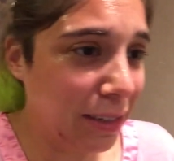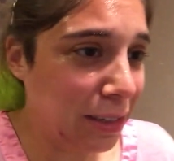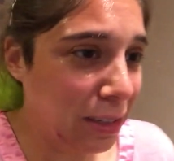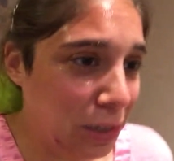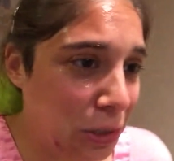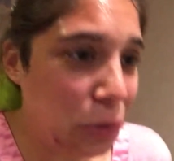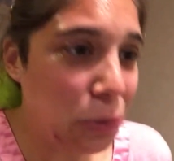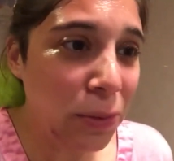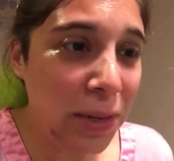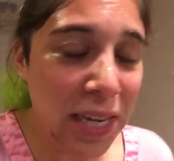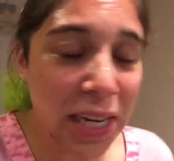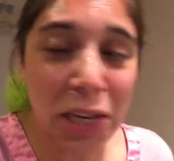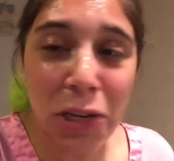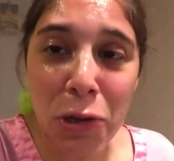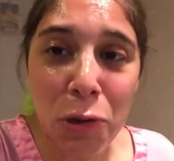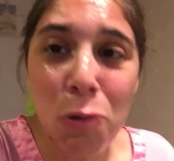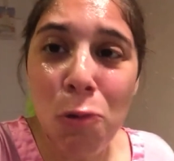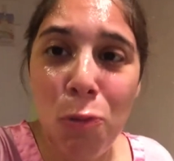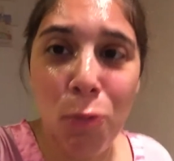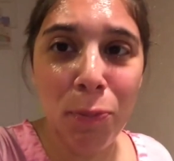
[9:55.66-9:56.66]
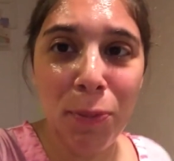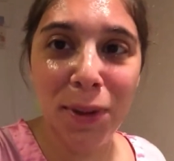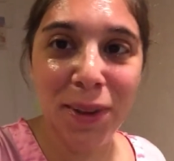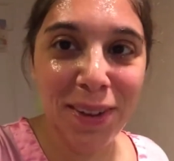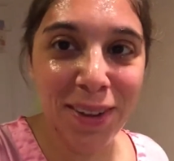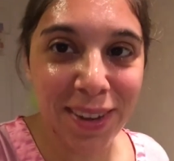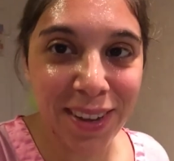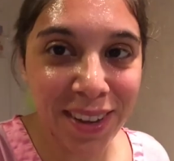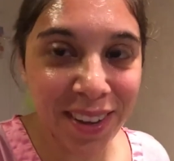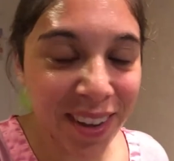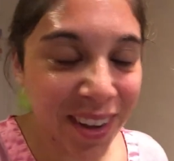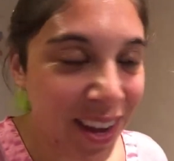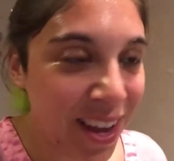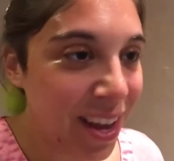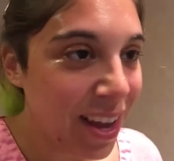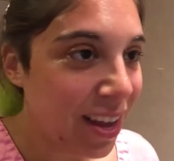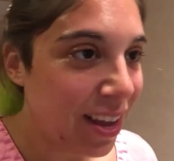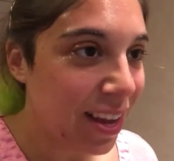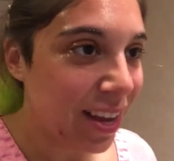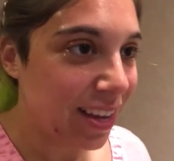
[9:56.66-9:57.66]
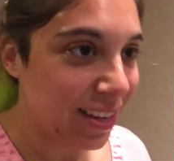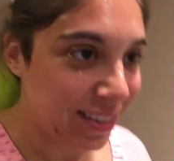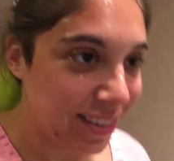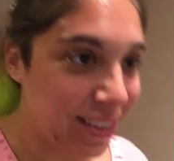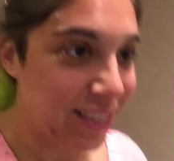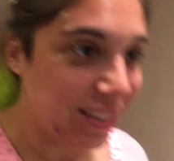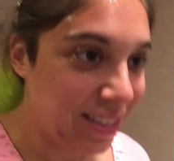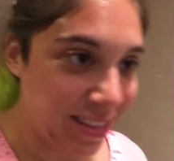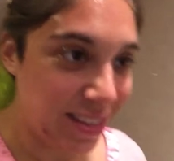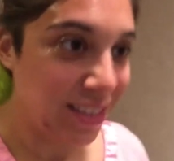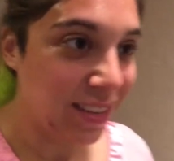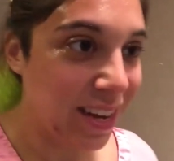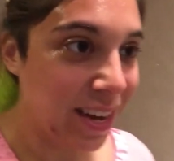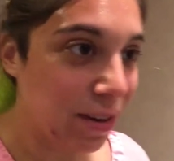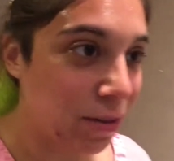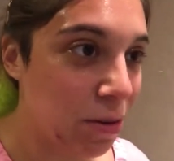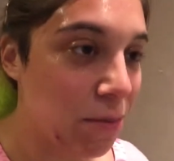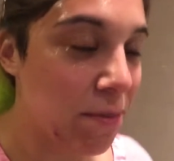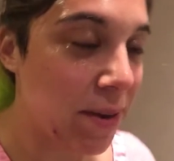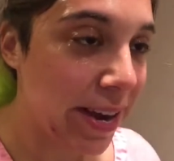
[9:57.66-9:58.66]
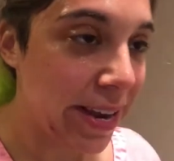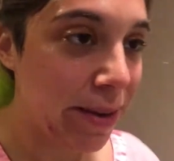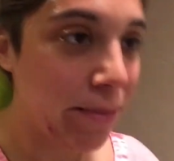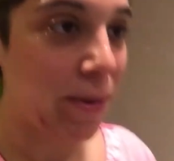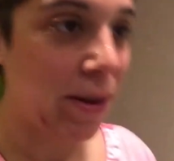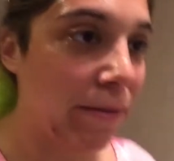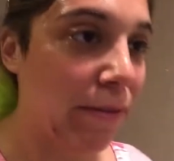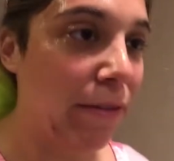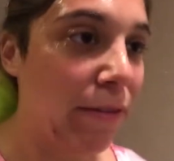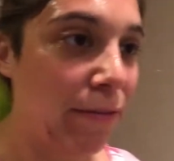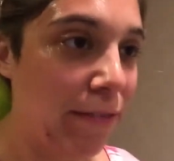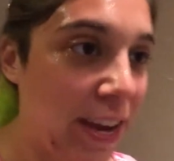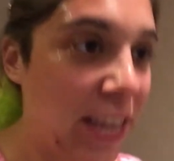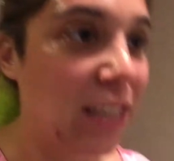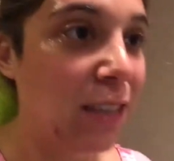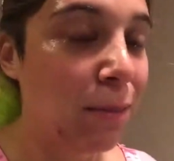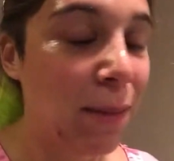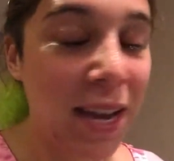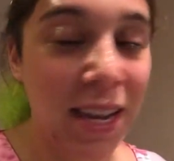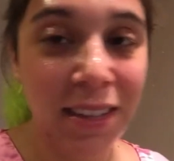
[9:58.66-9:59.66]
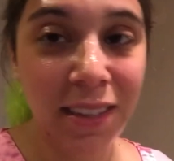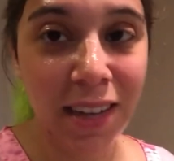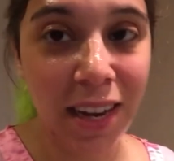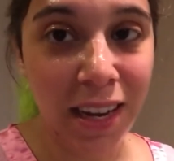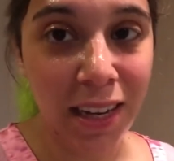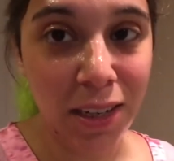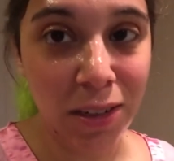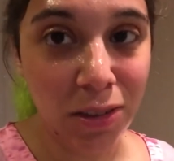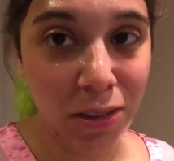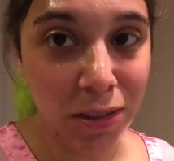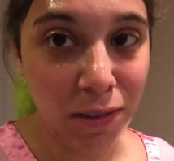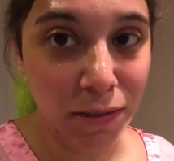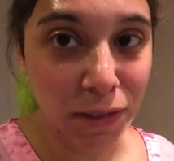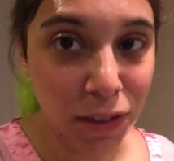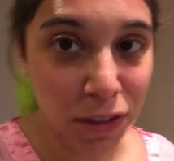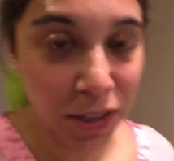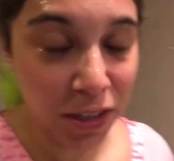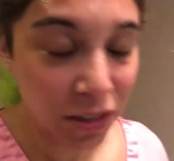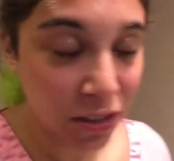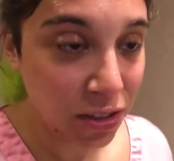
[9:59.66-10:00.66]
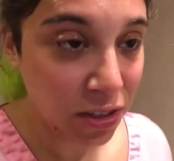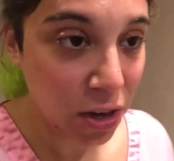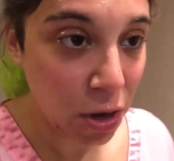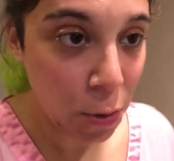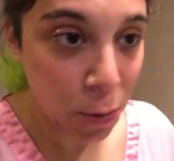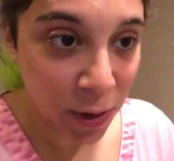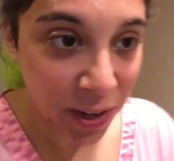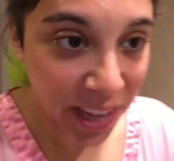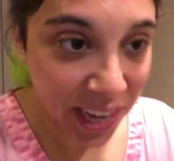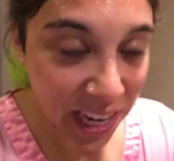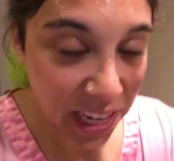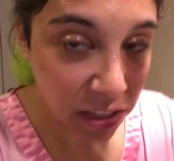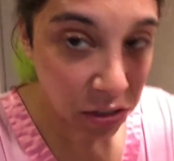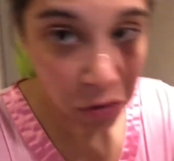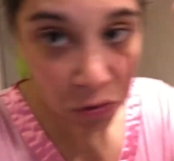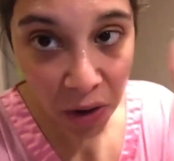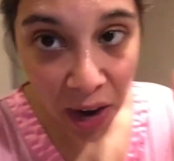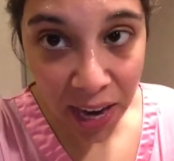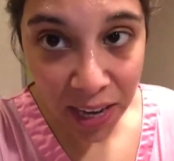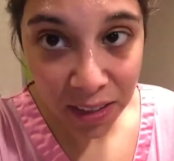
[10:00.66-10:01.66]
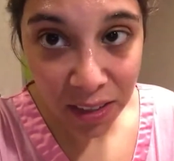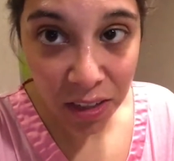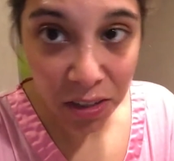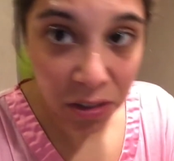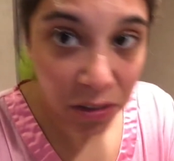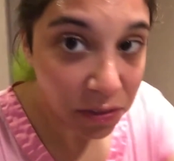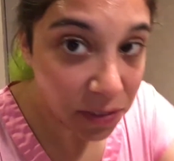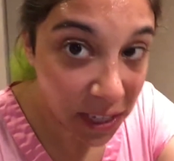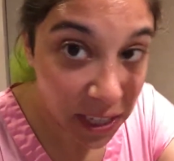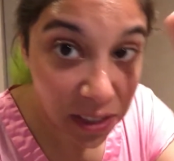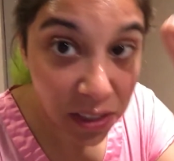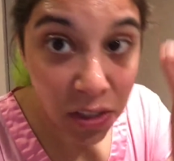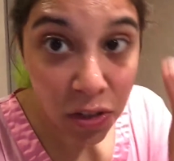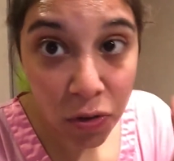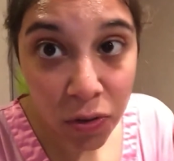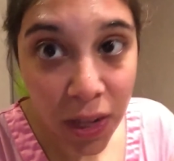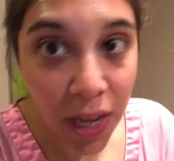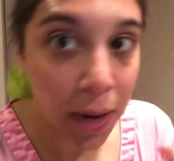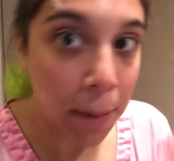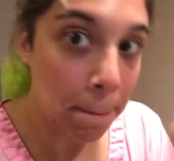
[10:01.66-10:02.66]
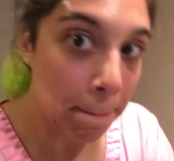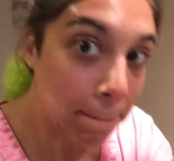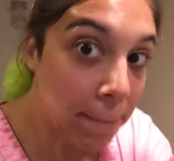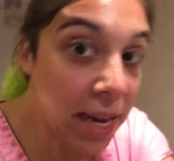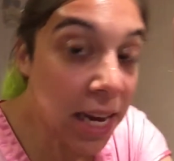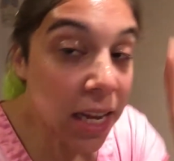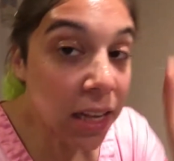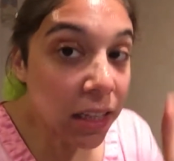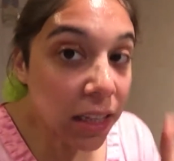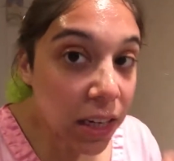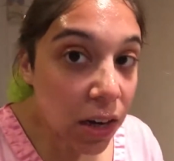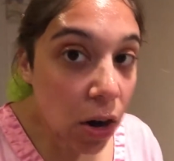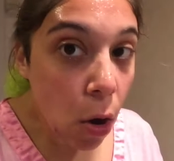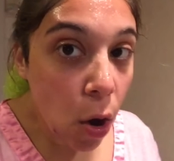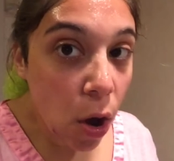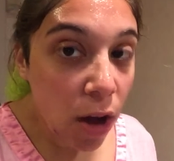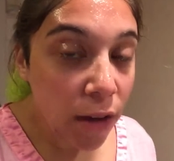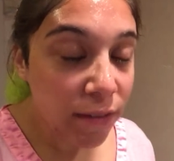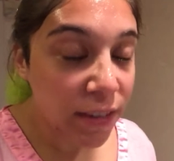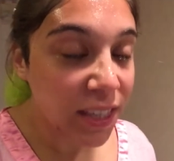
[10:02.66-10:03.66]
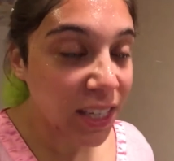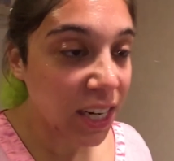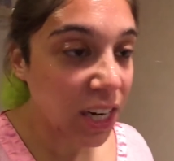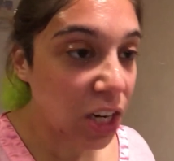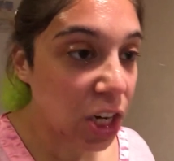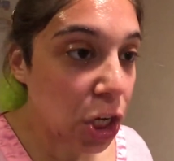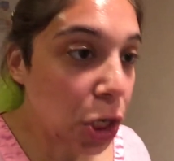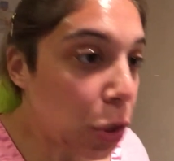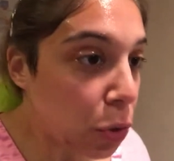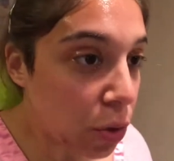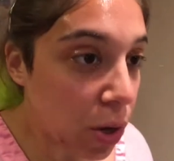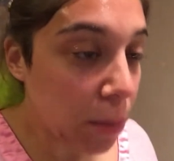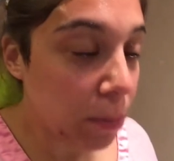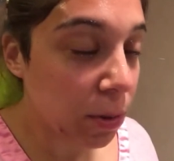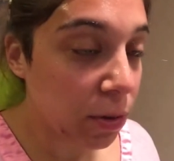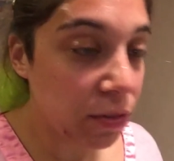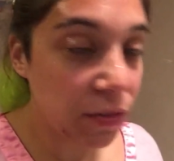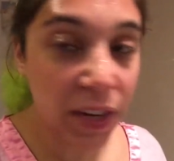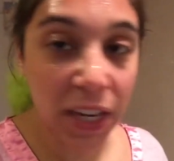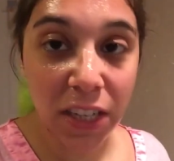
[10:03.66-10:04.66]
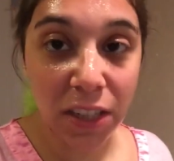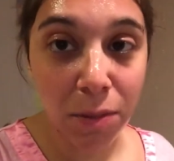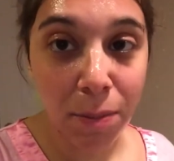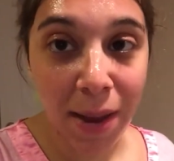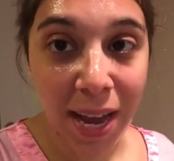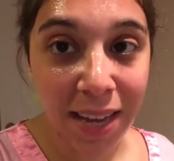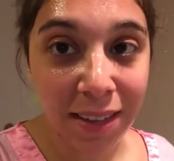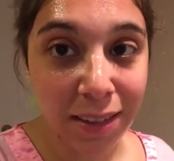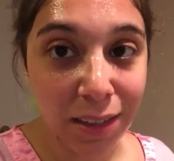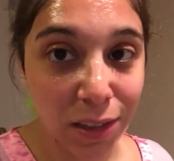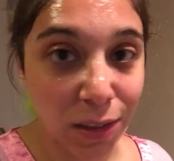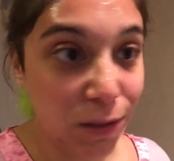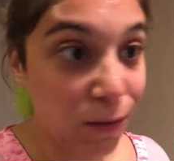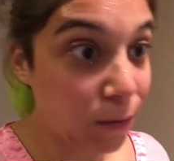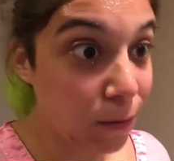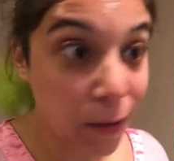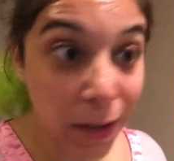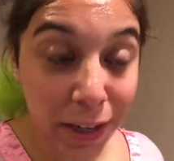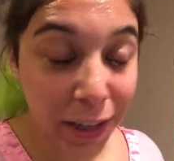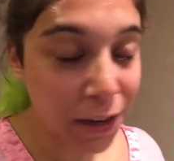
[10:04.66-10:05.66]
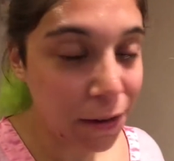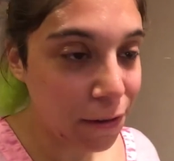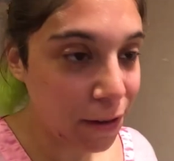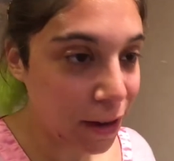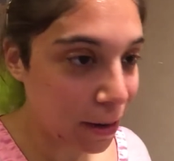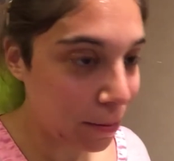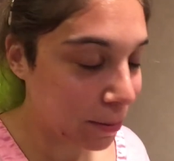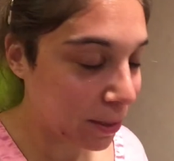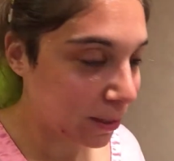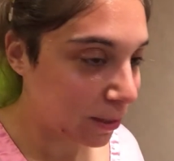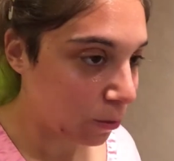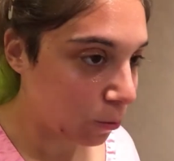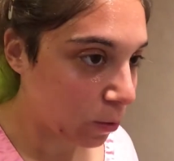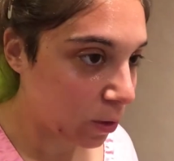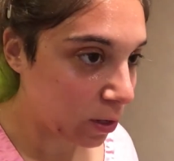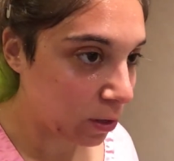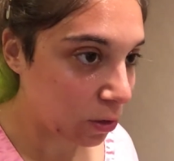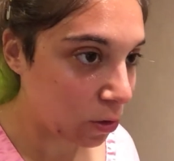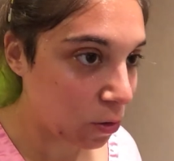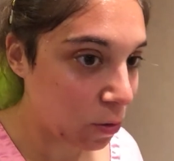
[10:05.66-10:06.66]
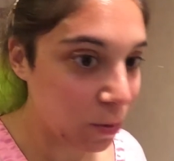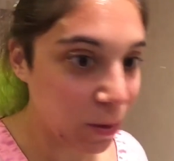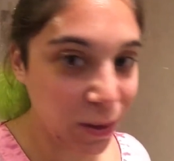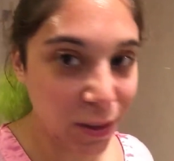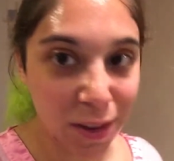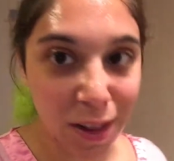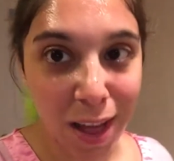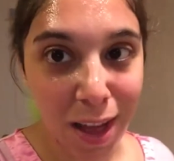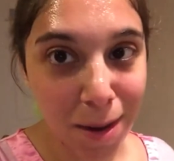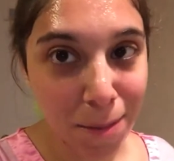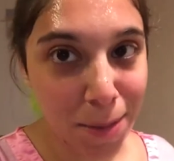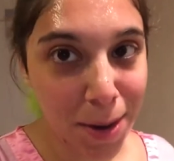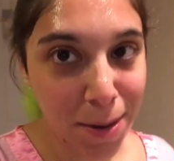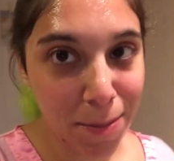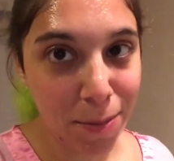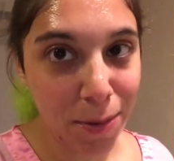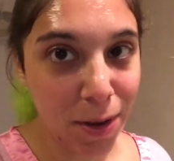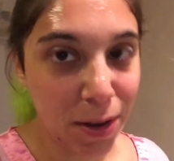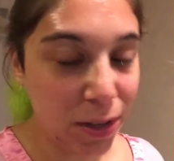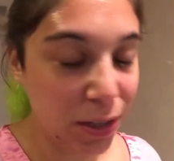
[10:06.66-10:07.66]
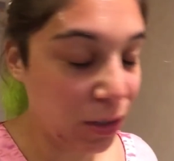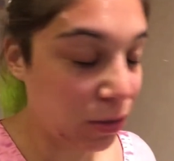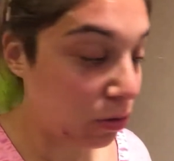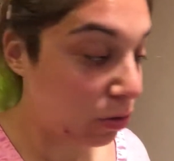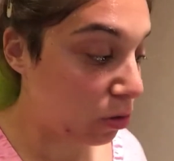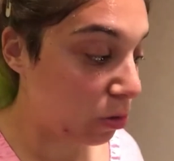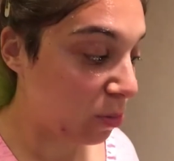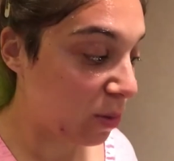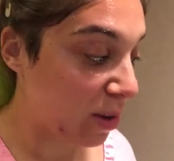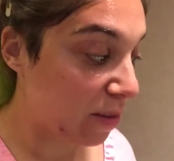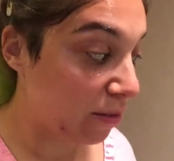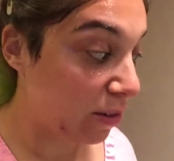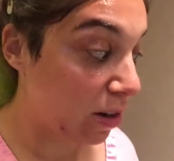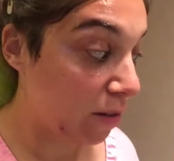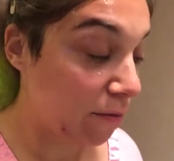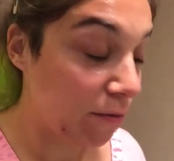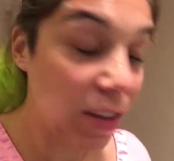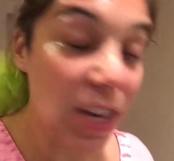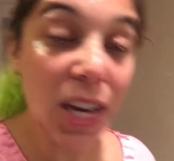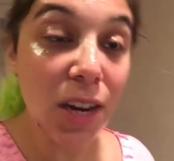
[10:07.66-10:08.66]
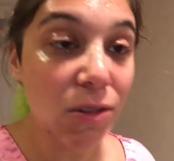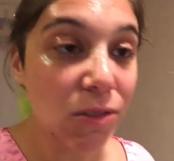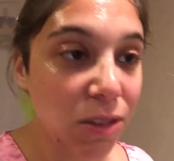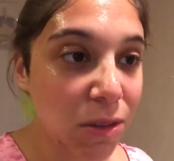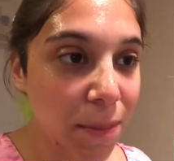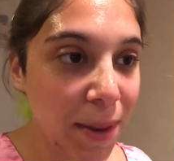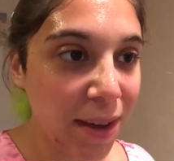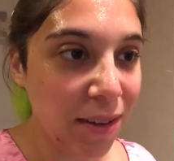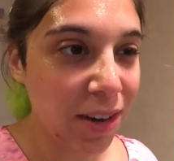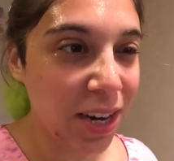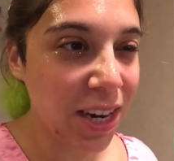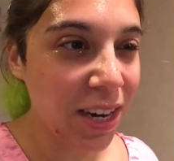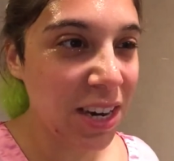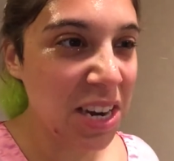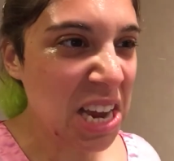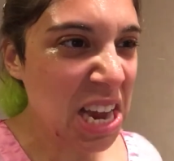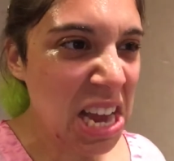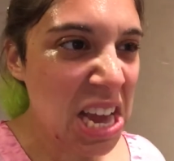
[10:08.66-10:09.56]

gooey goop. This is like reminding me of a face mask I used a few years ago where like it dries on your face and you like peel off. It's like a cucumber face mask. It's very famous and well known. There's a lot of people on YouTube that have done videos about it.